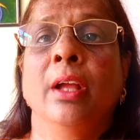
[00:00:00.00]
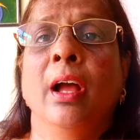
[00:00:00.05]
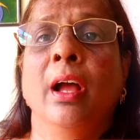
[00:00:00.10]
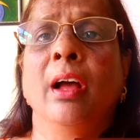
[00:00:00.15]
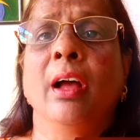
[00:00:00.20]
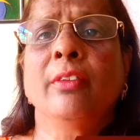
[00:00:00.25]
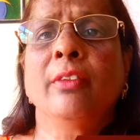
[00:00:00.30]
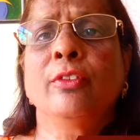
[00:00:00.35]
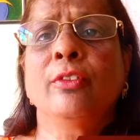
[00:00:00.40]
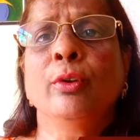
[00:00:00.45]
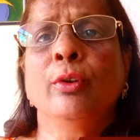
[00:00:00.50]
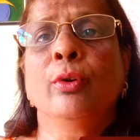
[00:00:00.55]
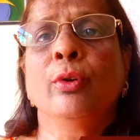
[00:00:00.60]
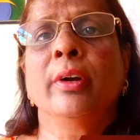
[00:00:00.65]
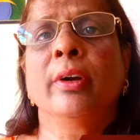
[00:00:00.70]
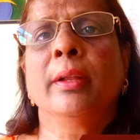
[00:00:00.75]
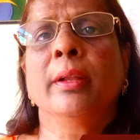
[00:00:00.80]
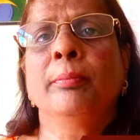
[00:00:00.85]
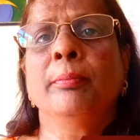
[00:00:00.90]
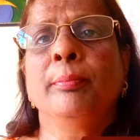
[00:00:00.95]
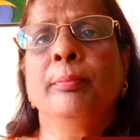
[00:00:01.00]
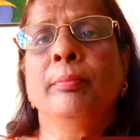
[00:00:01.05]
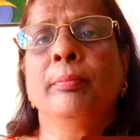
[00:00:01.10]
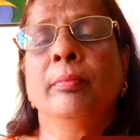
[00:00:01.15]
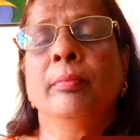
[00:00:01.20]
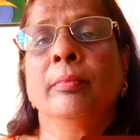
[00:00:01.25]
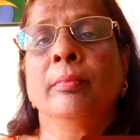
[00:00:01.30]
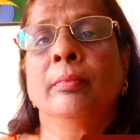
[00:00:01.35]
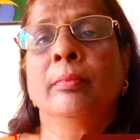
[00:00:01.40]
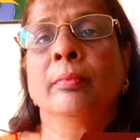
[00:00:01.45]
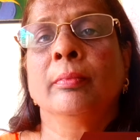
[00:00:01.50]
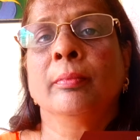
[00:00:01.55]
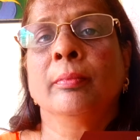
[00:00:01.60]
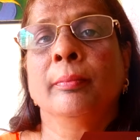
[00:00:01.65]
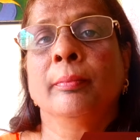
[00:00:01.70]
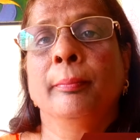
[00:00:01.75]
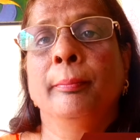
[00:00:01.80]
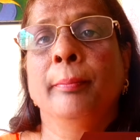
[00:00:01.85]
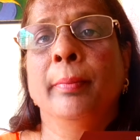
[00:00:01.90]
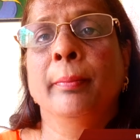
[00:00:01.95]
Ask the Lord
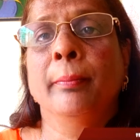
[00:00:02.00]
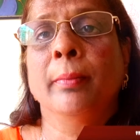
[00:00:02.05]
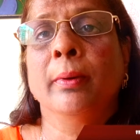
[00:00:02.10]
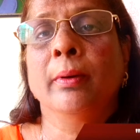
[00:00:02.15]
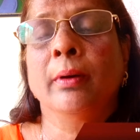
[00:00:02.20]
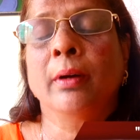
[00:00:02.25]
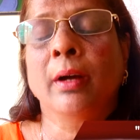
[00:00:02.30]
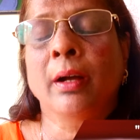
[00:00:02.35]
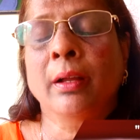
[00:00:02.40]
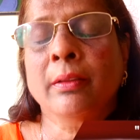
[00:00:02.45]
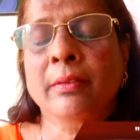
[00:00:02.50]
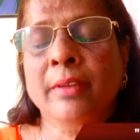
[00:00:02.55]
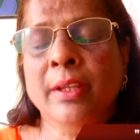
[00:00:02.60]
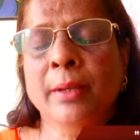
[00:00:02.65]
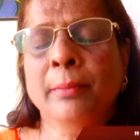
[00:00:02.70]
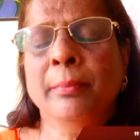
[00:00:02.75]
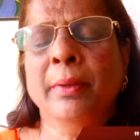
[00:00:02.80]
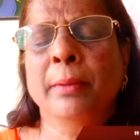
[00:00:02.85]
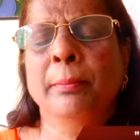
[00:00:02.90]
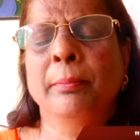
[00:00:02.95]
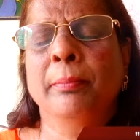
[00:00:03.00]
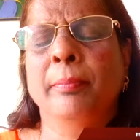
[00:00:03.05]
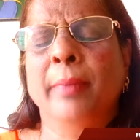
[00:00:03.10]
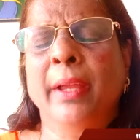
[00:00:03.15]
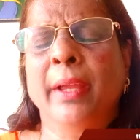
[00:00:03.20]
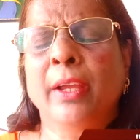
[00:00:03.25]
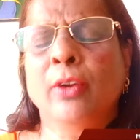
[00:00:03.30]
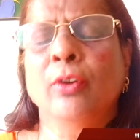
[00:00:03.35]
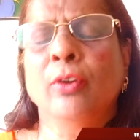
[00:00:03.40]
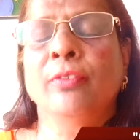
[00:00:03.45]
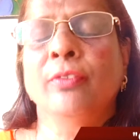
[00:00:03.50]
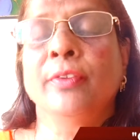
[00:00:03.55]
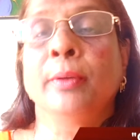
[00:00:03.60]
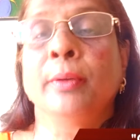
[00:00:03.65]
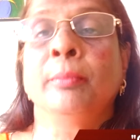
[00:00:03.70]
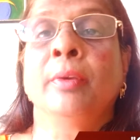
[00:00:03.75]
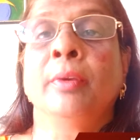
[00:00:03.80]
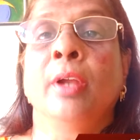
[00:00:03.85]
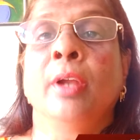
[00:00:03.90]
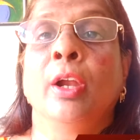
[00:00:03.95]
and ask Him and beg of
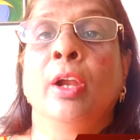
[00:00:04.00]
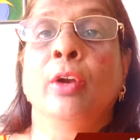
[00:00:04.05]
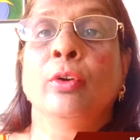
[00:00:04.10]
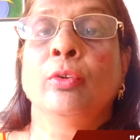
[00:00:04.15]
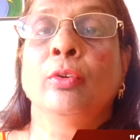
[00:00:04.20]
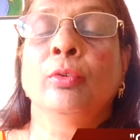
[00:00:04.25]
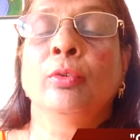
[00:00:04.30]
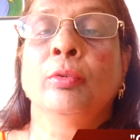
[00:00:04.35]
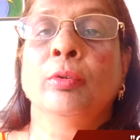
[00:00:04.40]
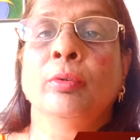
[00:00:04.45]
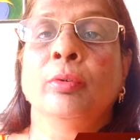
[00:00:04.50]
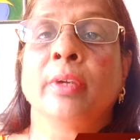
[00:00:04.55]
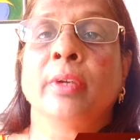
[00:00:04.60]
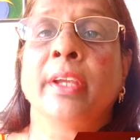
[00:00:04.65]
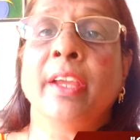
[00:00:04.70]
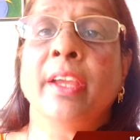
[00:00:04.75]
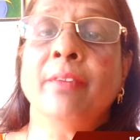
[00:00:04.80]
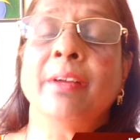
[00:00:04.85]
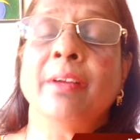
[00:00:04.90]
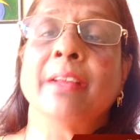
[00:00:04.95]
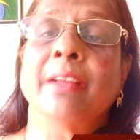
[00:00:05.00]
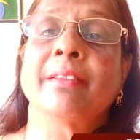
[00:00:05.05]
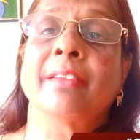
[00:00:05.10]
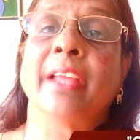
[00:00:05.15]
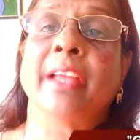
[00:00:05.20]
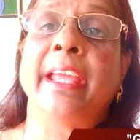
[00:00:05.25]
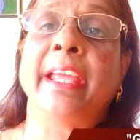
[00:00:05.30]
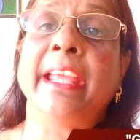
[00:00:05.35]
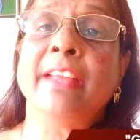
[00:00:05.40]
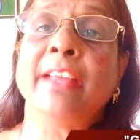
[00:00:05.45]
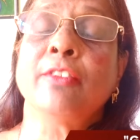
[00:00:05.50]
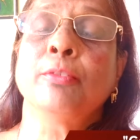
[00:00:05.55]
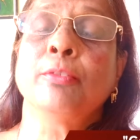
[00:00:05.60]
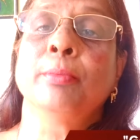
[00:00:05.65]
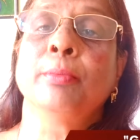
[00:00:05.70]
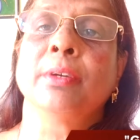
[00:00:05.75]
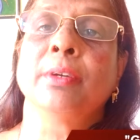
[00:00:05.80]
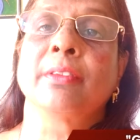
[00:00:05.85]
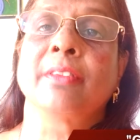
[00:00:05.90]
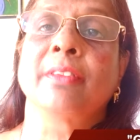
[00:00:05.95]
Him to give us His
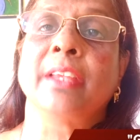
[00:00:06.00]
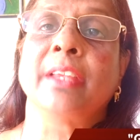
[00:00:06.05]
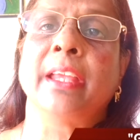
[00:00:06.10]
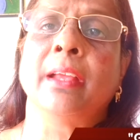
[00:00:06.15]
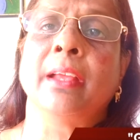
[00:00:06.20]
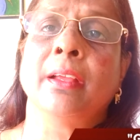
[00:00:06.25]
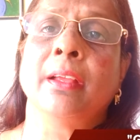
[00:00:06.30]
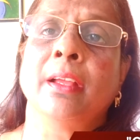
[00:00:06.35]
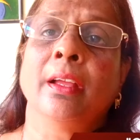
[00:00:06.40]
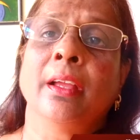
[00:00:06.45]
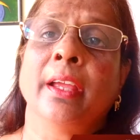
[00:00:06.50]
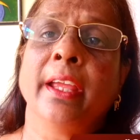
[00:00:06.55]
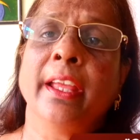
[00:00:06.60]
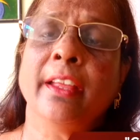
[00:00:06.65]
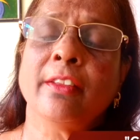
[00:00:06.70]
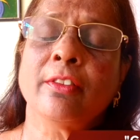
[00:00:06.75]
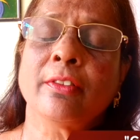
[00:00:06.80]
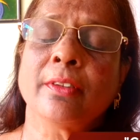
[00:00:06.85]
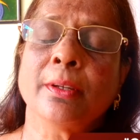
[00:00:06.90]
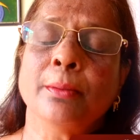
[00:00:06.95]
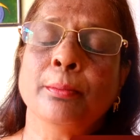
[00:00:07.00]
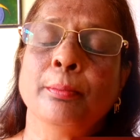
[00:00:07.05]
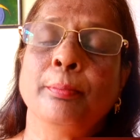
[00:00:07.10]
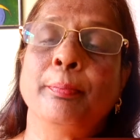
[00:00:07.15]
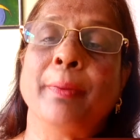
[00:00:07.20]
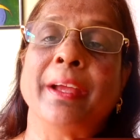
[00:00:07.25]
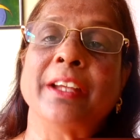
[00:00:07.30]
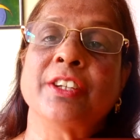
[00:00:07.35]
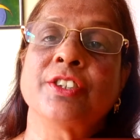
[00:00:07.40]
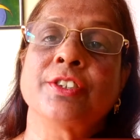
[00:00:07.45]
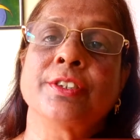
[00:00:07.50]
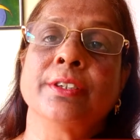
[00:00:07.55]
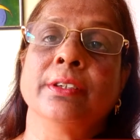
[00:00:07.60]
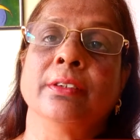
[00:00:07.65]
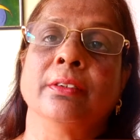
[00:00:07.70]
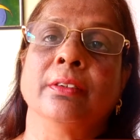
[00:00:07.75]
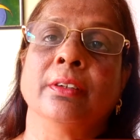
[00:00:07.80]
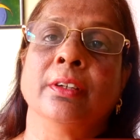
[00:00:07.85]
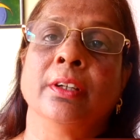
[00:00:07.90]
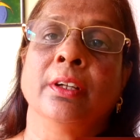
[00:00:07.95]
mercy, His
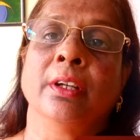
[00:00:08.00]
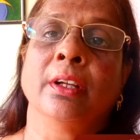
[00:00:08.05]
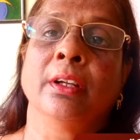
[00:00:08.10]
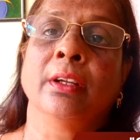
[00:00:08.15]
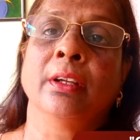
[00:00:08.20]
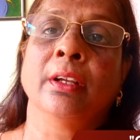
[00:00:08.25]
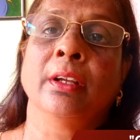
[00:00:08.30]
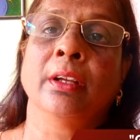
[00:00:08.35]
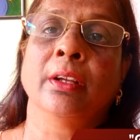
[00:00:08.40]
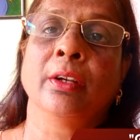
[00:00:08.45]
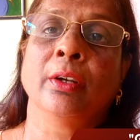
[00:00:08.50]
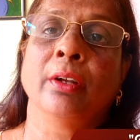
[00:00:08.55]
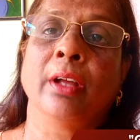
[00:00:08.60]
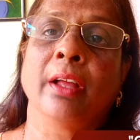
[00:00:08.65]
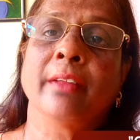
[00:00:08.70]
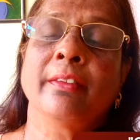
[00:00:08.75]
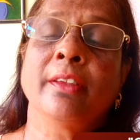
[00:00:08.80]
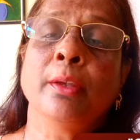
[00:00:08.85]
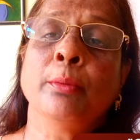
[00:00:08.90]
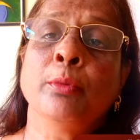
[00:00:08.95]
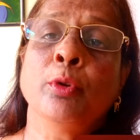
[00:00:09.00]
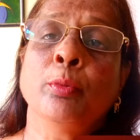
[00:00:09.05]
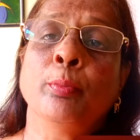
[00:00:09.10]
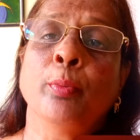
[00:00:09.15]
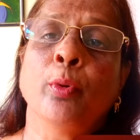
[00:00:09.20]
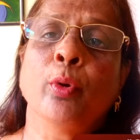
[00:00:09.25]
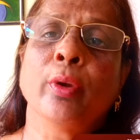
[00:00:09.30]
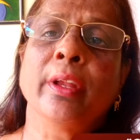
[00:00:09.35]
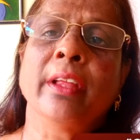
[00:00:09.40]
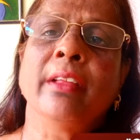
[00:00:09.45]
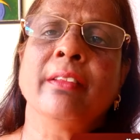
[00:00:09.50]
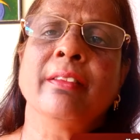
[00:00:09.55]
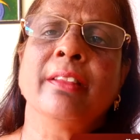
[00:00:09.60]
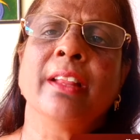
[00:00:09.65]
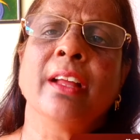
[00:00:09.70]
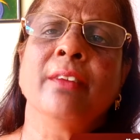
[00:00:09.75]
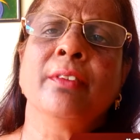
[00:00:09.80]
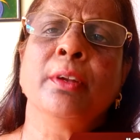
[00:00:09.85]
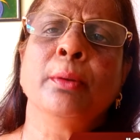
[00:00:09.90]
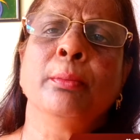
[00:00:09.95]
compassion. Ask Him to pour His
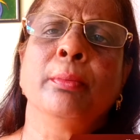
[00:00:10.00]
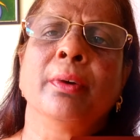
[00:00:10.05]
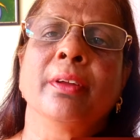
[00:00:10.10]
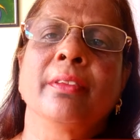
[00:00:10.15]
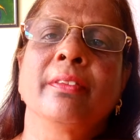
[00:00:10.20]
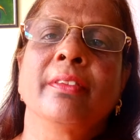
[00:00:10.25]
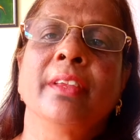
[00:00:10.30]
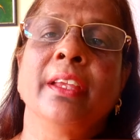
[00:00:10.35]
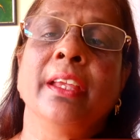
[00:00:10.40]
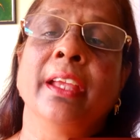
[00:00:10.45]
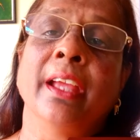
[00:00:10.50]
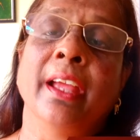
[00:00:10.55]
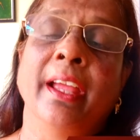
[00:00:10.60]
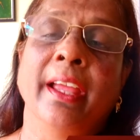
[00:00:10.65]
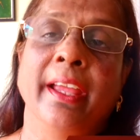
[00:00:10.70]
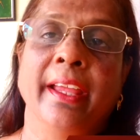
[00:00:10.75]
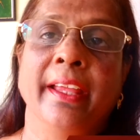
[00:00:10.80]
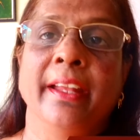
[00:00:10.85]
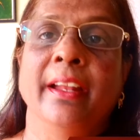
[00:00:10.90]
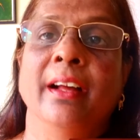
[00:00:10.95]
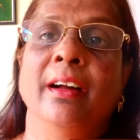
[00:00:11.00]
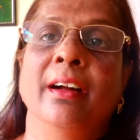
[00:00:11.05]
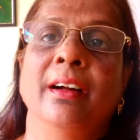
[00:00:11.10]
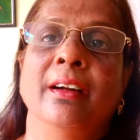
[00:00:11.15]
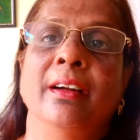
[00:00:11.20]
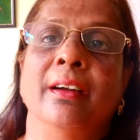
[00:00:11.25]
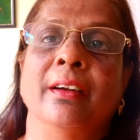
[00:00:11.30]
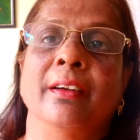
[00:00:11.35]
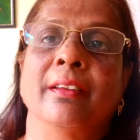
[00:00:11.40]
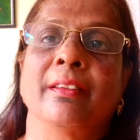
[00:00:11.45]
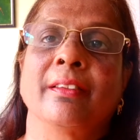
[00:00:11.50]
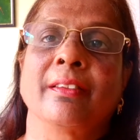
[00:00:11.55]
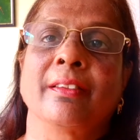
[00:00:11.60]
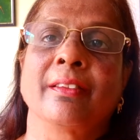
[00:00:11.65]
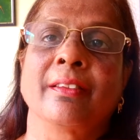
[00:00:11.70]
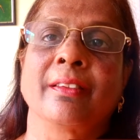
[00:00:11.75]
love and mercy in our hearts.